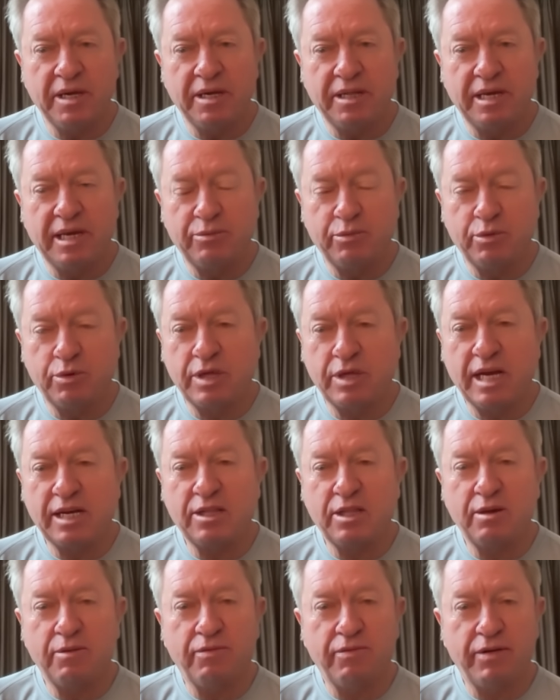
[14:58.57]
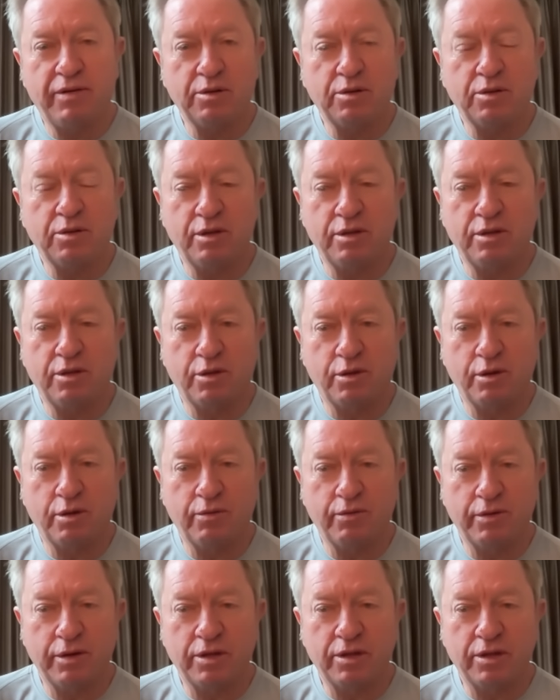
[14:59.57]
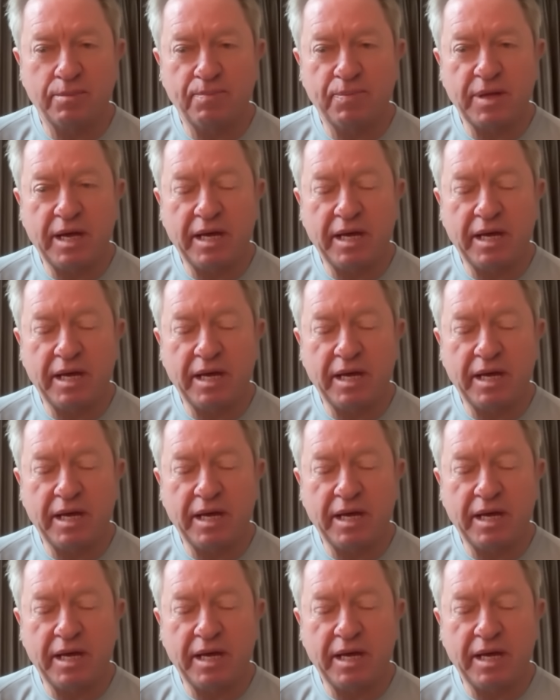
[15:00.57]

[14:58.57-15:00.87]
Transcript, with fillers: that was actually felt on the surface